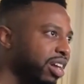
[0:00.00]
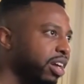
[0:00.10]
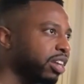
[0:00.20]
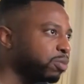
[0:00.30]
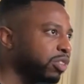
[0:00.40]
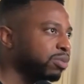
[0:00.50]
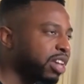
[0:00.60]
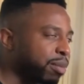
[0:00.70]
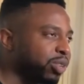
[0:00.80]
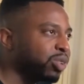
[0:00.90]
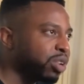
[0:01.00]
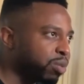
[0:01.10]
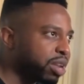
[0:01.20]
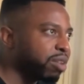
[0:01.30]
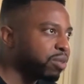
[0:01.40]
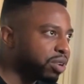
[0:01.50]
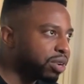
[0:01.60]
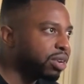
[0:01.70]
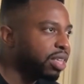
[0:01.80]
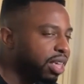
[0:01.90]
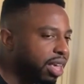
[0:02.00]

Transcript: I spent some time in the studio with Knife Wonder,